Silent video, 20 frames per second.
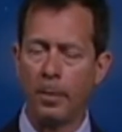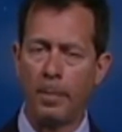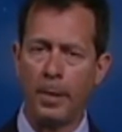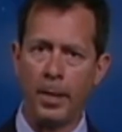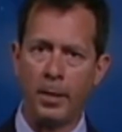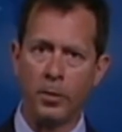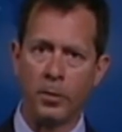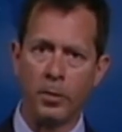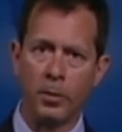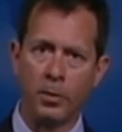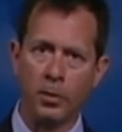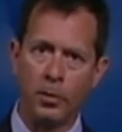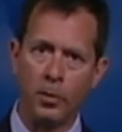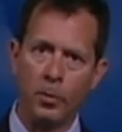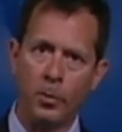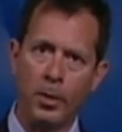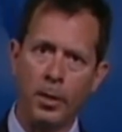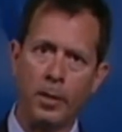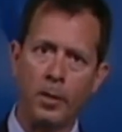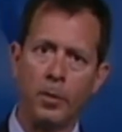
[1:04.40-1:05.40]
the patients
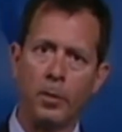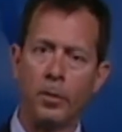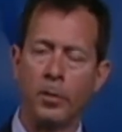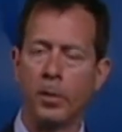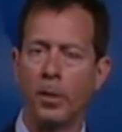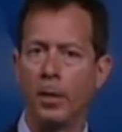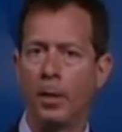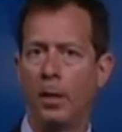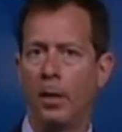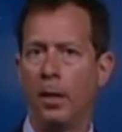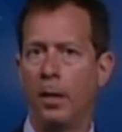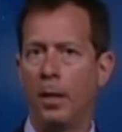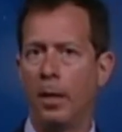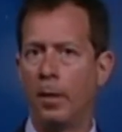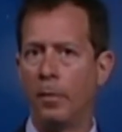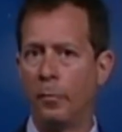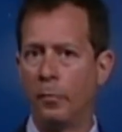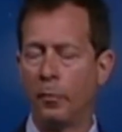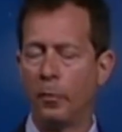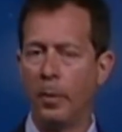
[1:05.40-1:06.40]
two years
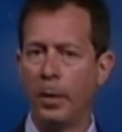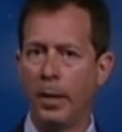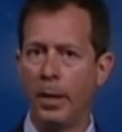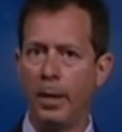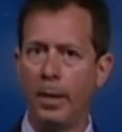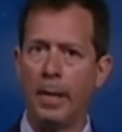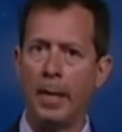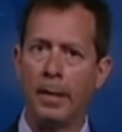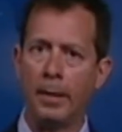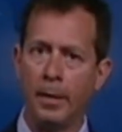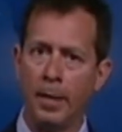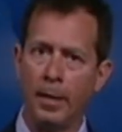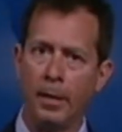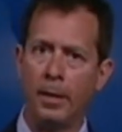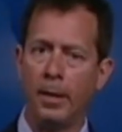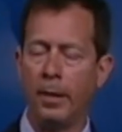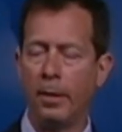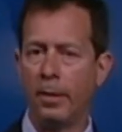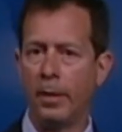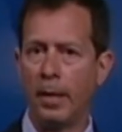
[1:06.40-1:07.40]
of free
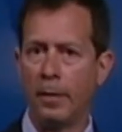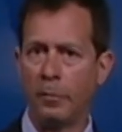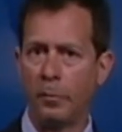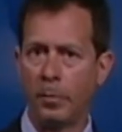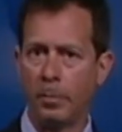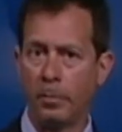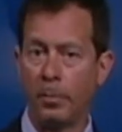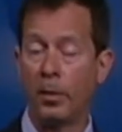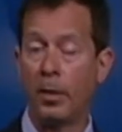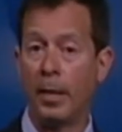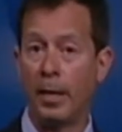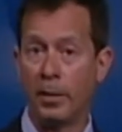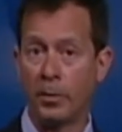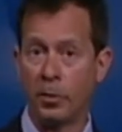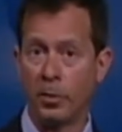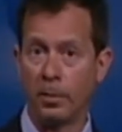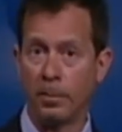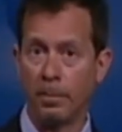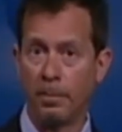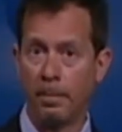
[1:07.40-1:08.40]
identity theft
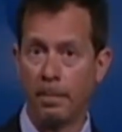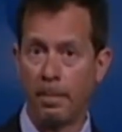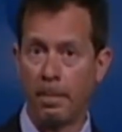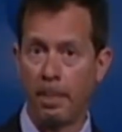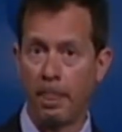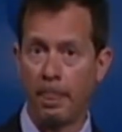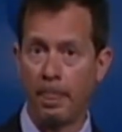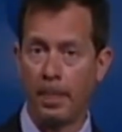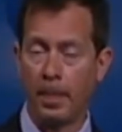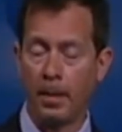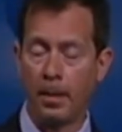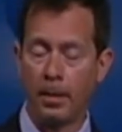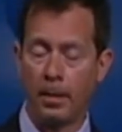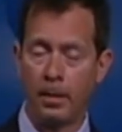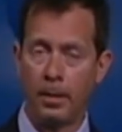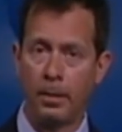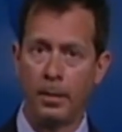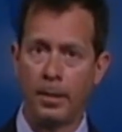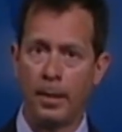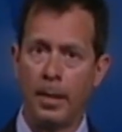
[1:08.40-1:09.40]
protection
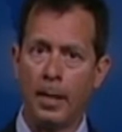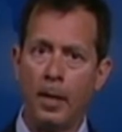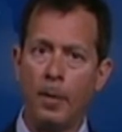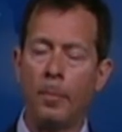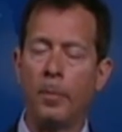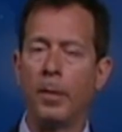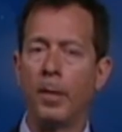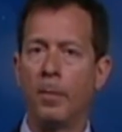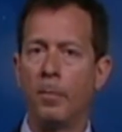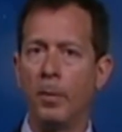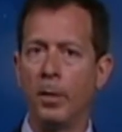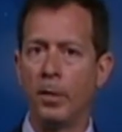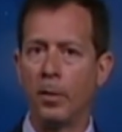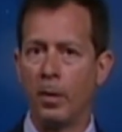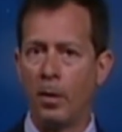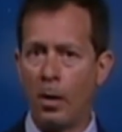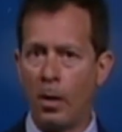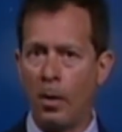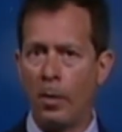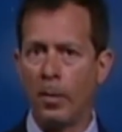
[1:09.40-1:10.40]
to help them with
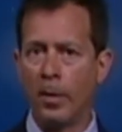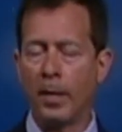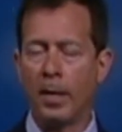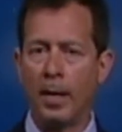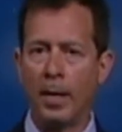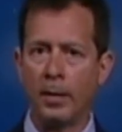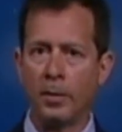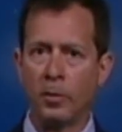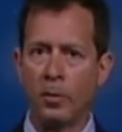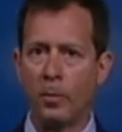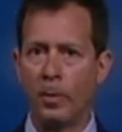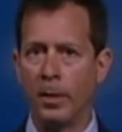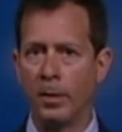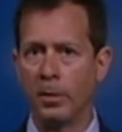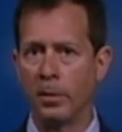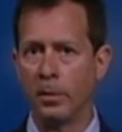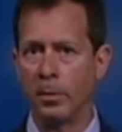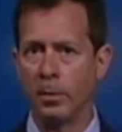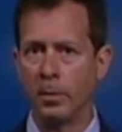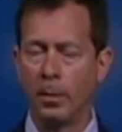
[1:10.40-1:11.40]
all the
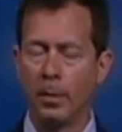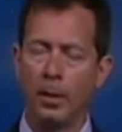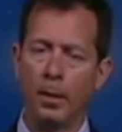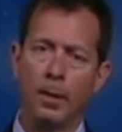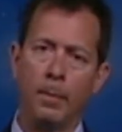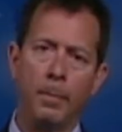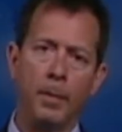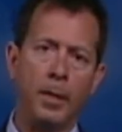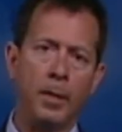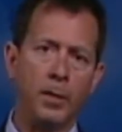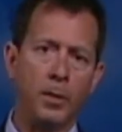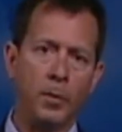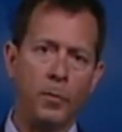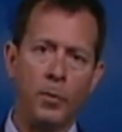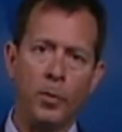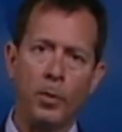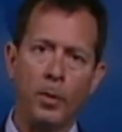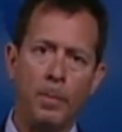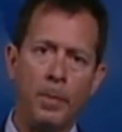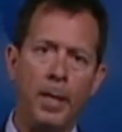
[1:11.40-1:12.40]
consequences. Because
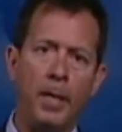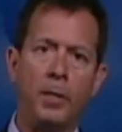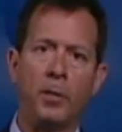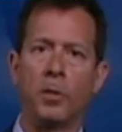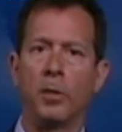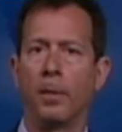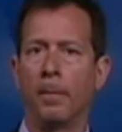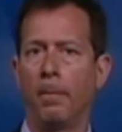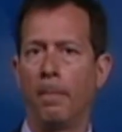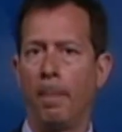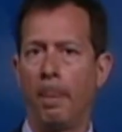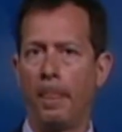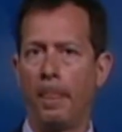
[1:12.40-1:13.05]
if you're a patient